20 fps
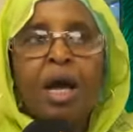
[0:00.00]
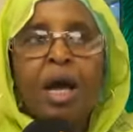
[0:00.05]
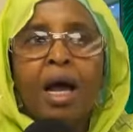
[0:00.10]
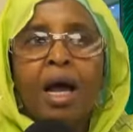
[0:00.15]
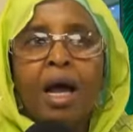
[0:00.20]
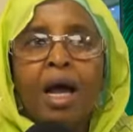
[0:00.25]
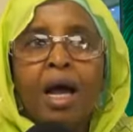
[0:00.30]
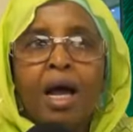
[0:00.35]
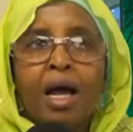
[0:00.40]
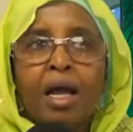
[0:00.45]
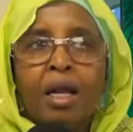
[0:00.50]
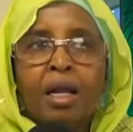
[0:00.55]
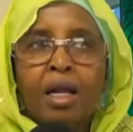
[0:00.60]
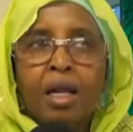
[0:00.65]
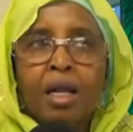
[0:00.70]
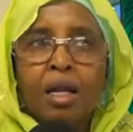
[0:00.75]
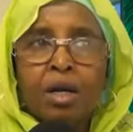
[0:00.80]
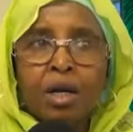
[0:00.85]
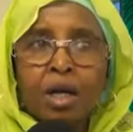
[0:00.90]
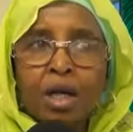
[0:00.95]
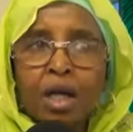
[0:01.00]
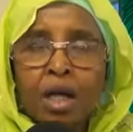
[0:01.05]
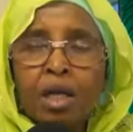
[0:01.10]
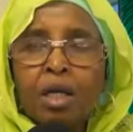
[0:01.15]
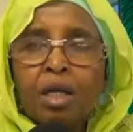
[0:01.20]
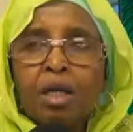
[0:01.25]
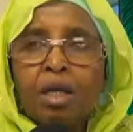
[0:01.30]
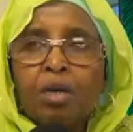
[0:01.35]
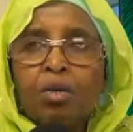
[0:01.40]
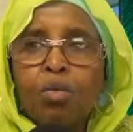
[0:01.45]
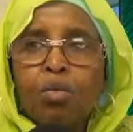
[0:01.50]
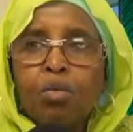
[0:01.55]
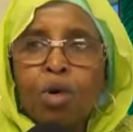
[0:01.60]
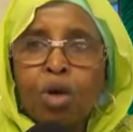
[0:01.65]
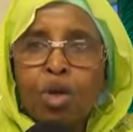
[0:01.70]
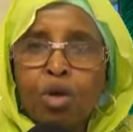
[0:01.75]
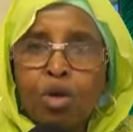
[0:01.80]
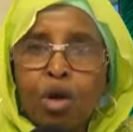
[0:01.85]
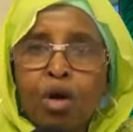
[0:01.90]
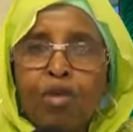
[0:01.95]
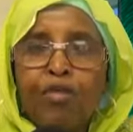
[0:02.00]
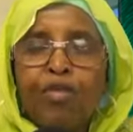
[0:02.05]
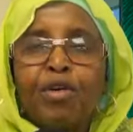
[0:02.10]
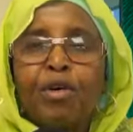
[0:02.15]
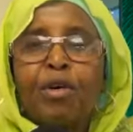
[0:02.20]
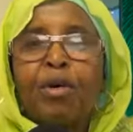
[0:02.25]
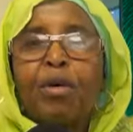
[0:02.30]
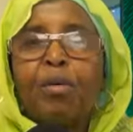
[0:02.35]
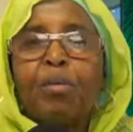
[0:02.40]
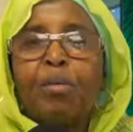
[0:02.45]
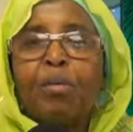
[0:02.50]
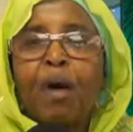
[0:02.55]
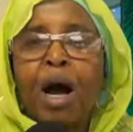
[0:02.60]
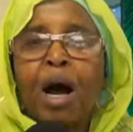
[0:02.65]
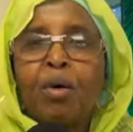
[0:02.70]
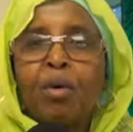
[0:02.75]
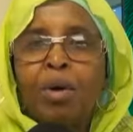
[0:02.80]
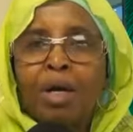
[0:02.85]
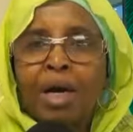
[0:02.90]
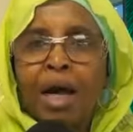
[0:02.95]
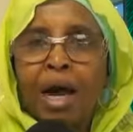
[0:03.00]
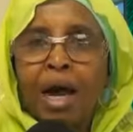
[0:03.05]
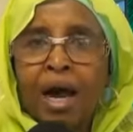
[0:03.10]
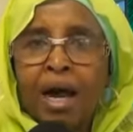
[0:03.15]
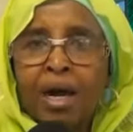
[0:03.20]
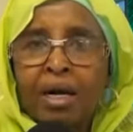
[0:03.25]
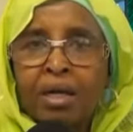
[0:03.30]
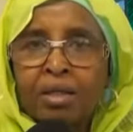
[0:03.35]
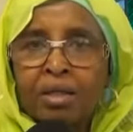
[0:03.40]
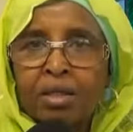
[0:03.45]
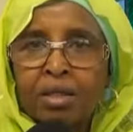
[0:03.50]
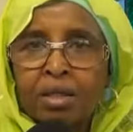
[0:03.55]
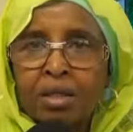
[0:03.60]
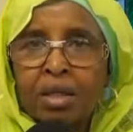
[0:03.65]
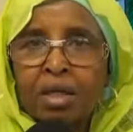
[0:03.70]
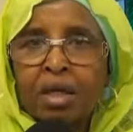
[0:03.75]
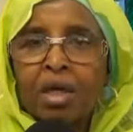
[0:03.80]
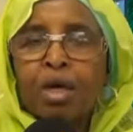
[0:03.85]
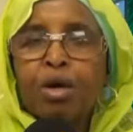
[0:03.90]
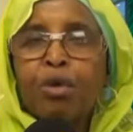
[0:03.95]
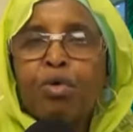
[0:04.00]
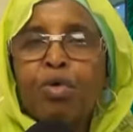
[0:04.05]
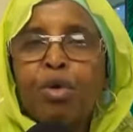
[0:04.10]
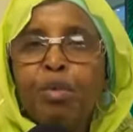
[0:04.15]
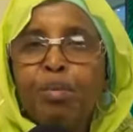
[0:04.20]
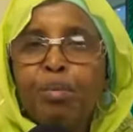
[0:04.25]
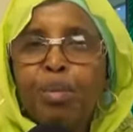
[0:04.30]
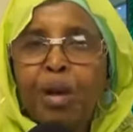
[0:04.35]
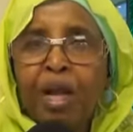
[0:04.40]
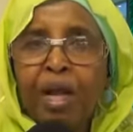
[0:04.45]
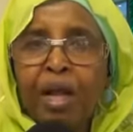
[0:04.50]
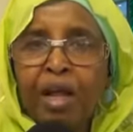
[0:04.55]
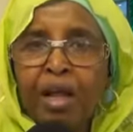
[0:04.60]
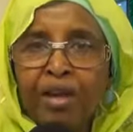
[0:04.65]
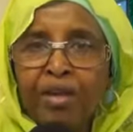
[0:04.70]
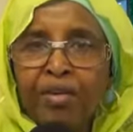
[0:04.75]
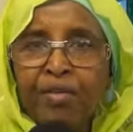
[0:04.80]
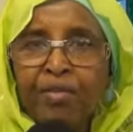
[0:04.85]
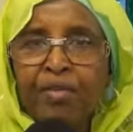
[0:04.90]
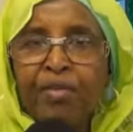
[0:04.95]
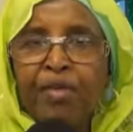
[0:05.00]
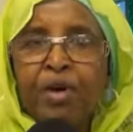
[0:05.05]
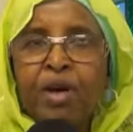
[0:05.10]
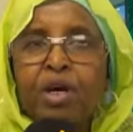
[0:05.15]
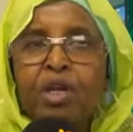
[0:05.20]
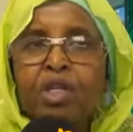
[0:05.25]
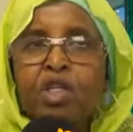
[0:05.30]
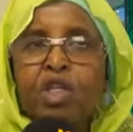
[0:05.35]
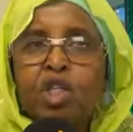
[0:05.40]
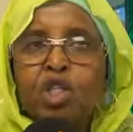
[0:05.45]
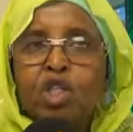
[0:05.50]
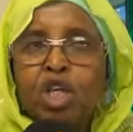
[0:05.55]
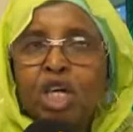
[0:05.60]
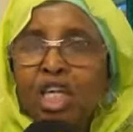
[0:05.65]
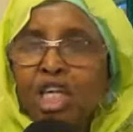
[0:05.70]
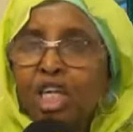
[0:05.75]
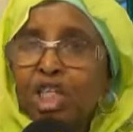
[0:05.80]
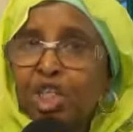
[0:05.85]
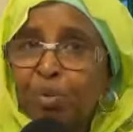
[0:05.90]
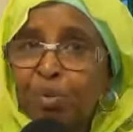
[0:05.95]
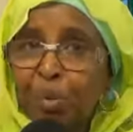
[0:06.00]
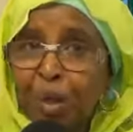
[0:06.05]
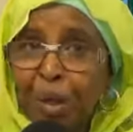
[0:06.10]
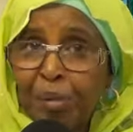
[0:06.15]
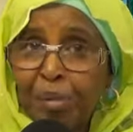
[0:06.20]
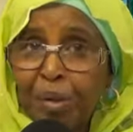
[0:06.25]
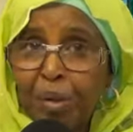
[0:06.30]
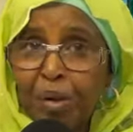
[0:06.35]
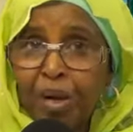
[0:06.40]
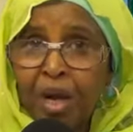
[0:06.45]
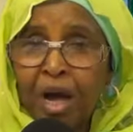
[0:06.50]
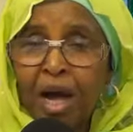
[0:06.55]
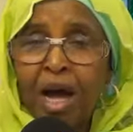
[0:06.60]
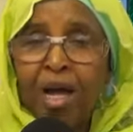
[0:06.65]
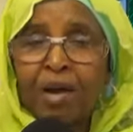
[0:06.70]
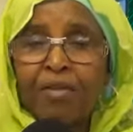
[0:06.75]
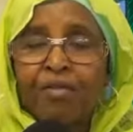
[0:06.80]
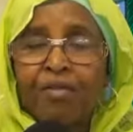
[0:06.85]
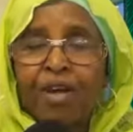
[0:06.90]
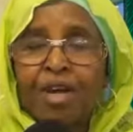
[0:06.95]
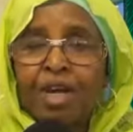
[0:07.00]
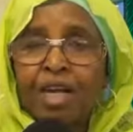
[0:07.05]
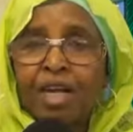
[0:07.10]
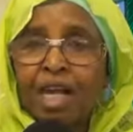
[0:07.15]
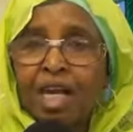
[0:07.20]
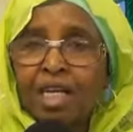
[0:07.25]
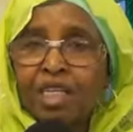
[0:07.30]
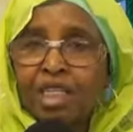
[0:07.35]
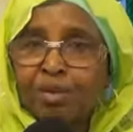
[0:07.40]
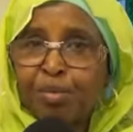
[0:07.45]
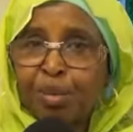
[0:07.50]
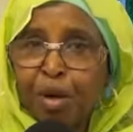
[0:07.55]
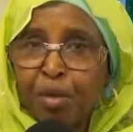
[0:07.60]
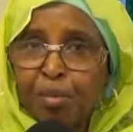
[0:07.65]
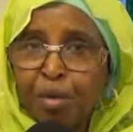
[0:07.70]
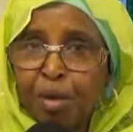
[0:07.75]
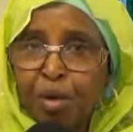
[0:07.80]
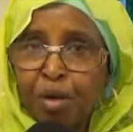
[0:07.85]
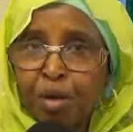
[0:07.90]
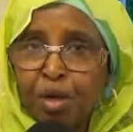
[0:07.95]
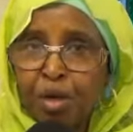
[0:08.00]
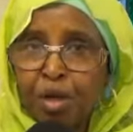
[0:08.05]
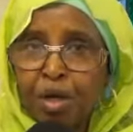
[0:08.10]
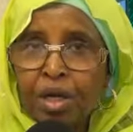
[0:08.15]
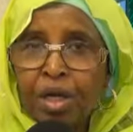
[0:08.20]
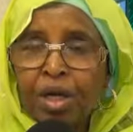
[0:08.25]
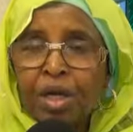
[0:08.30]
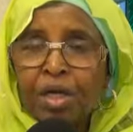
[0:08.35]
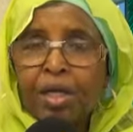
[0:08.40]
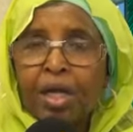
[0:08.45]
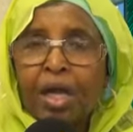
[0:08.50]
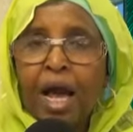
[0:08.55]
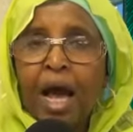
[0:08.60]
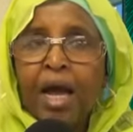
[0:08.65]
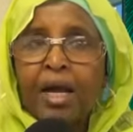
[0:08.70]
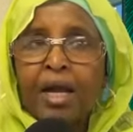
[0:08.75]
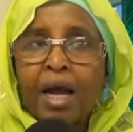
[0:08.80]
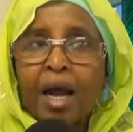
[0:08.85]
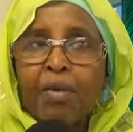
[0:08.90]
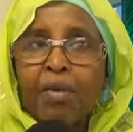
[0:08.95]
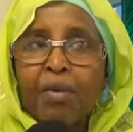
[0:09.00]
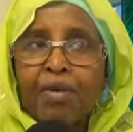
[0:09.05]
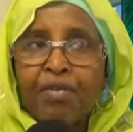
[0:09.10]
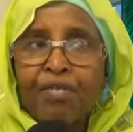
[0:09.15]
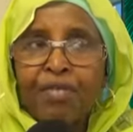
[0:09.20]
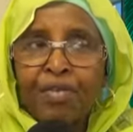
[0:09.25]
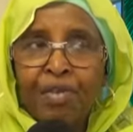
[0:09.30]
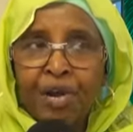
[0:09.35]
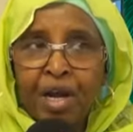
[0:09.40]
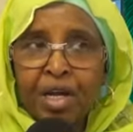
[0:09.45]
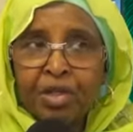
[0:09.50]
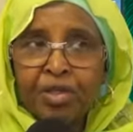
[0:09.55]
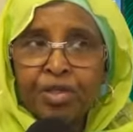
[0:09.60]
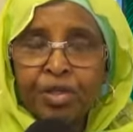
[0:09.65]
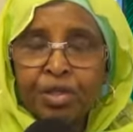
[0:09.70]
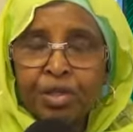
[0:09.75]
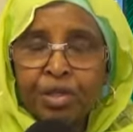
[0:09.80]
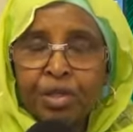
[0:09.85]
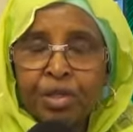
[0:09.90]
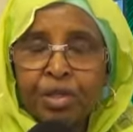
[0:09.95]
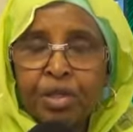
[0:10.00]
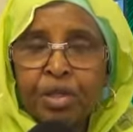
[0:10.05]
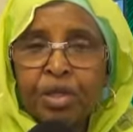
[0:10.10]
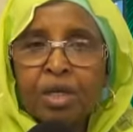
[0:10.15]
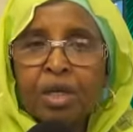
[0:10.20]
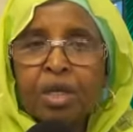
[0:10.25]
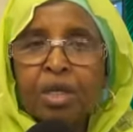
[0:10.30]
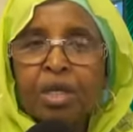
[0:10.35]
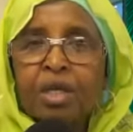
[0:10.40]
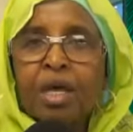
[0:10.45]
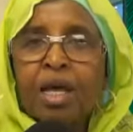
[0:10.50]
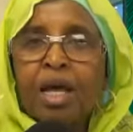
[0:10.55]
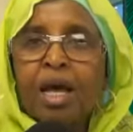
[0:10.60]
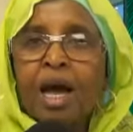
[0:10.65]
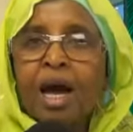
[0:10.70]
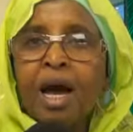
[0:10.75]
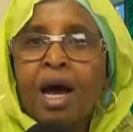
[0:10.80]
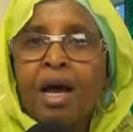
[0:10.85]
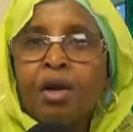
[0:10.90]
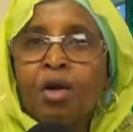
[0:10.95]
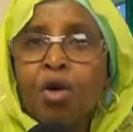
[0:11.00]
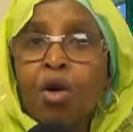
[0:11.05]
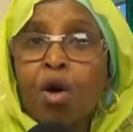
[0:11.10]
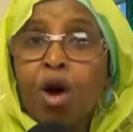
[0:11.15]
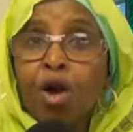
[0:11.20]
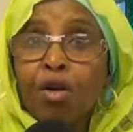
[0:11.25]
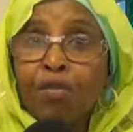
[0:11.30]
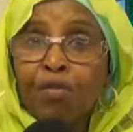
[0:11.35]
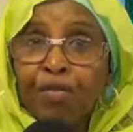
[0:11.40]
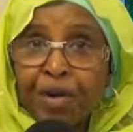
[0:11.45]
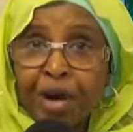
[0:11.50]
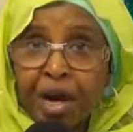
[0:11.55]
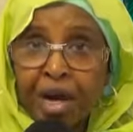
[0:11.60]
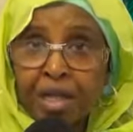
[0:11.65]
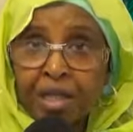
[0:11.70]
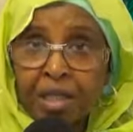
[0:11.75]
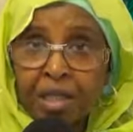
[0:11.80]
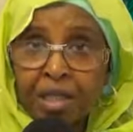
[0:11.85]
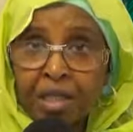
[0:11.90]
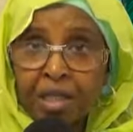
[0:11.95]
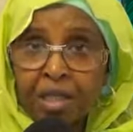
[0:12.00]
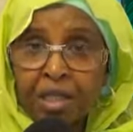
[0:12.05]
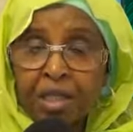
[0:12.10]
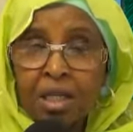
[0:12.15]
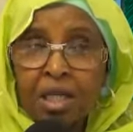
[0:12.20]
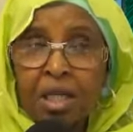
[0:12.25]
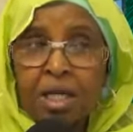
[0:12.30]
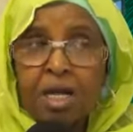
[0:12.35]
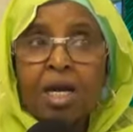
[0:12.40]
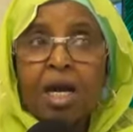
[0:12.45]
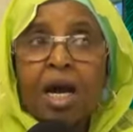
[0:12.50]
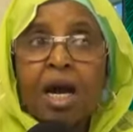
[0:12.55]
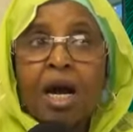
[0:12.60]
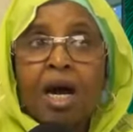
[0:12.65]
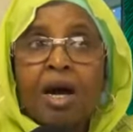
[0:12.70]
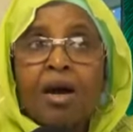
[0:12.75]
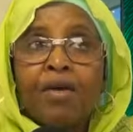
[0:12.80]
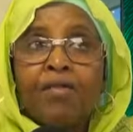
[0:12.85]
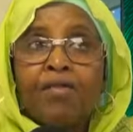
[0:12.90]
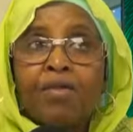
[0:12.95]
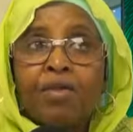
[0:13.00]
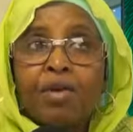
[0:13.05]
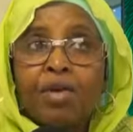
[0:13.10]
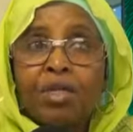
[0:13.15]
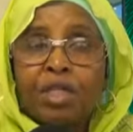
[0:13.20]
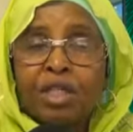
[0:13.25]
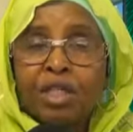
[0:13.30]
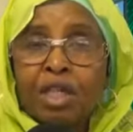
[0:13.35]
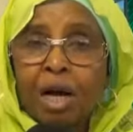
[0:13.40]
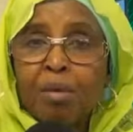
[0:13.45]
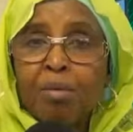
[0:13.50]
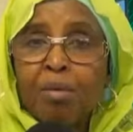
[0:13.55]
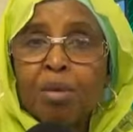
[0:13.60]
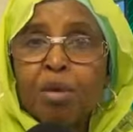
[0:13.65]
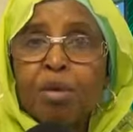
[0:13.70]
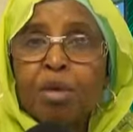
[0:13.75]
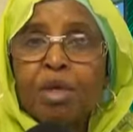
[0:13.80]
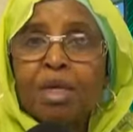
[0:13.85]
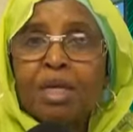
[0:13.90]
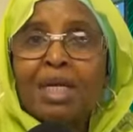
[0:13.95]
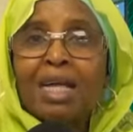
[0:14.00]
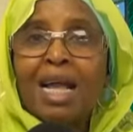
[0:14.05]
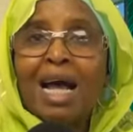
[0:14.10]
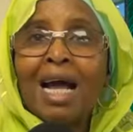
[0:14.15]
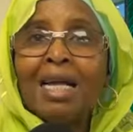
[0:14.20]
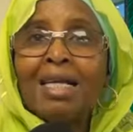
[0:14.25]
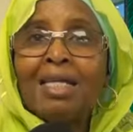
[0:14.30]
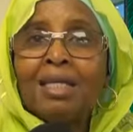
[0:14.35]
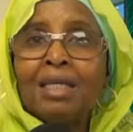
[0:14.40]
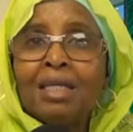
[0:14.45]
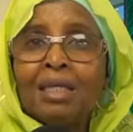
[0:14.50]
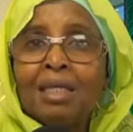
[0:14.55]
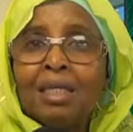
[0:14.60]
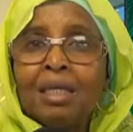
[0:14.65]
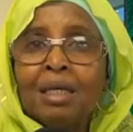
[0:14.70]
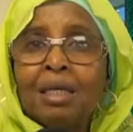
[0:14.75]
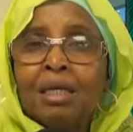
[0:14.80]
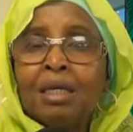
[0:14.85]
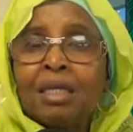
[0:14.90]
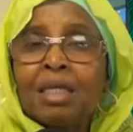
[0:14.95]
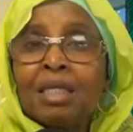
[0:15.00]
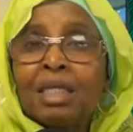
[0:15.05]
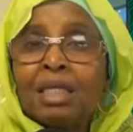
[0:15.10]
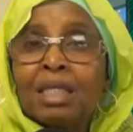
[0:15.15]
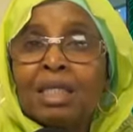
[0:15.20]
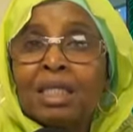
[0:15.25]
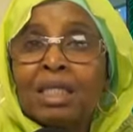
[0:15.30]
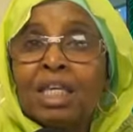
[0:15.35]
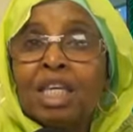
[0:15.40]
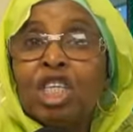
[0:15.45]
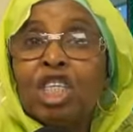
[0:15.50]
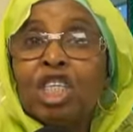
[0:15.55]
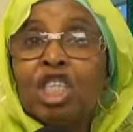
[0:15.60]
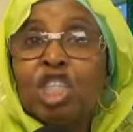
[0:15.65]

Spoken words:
and really we know from our hearts, we believe the Turkish people are very nice people. They are our friends. They are all friends. For example, 16th